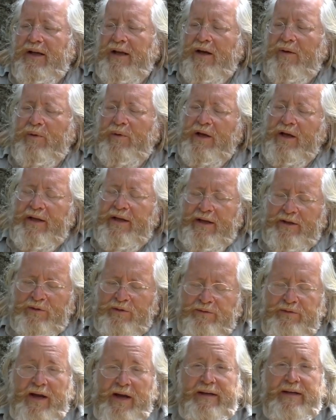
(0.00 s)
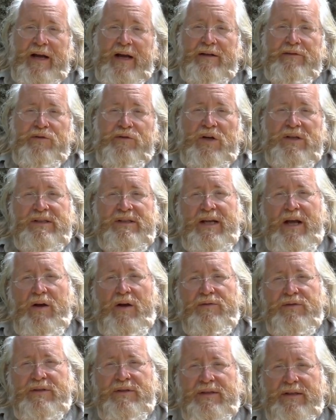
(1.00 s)
We are here to find out for
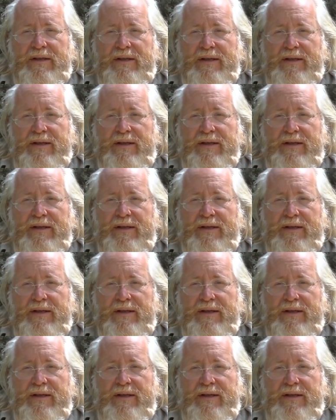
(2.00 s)
ourselves.